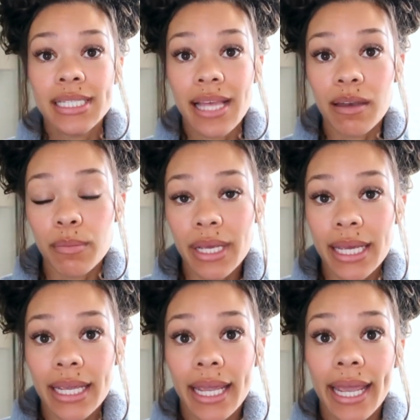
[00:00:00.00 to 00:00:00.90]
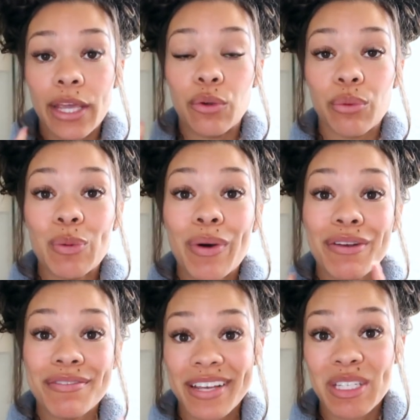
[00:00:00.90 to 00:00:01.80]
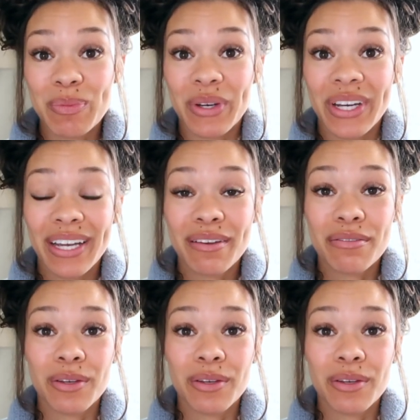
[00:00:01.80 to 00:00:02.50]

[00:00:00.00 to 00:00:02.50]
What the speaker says: send me a group on Facebook